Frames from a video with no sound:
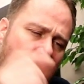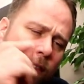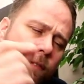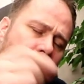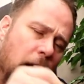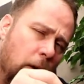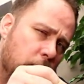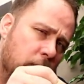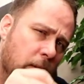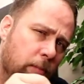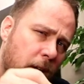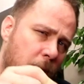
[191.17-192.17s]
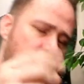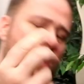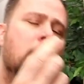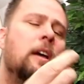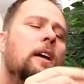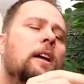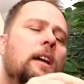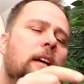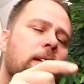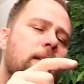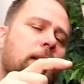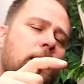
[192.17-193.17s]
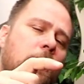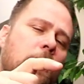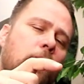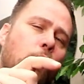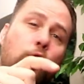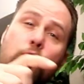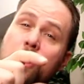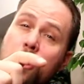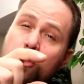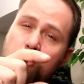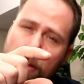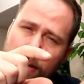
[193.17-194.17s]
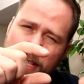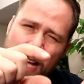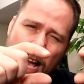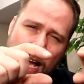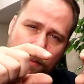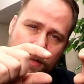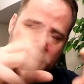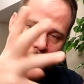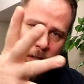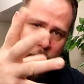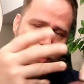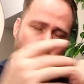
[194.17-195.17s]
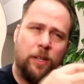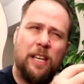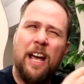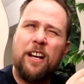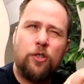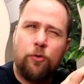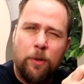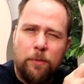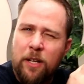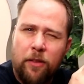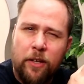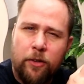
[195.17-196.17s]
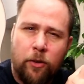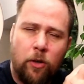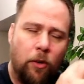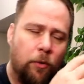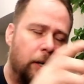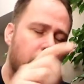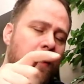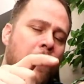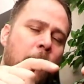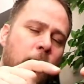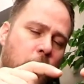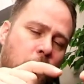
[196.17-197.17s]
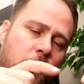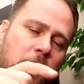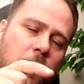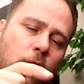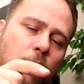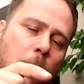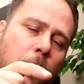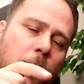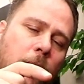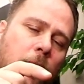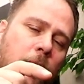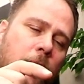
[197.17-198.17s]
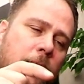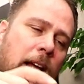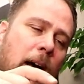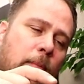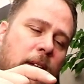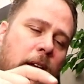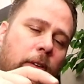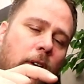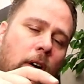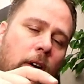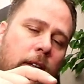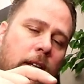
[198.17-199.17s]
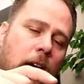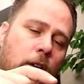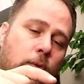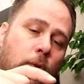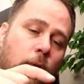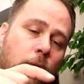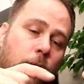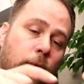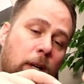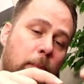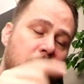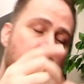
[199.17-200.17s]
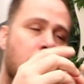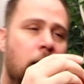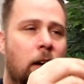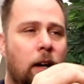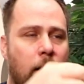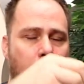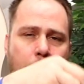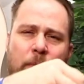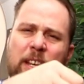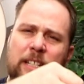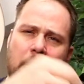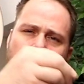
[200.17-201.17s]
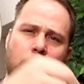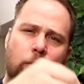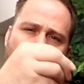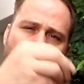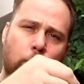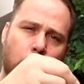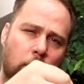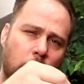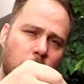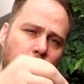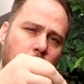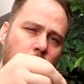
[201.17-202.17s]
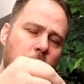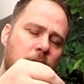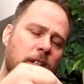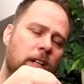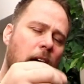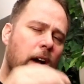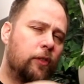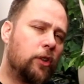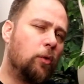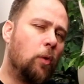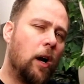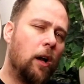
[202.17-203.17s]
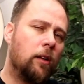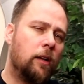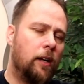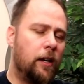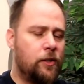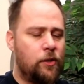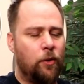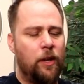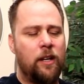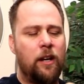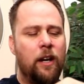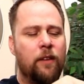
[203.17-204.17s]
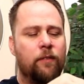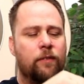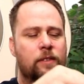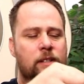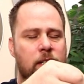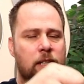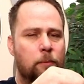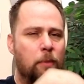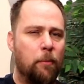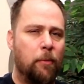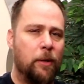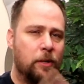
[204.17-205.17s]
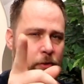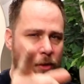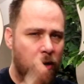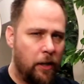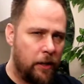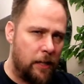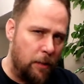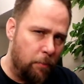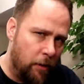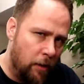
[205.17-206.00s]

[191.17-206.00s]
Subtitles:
have found sometimes is those little rubber tabs, so the X grips, I think they're called, right? So those little rubber tabs that are on the actual grips, they tend to loosen after a while, so they kind of slip up a bit. So you got to keep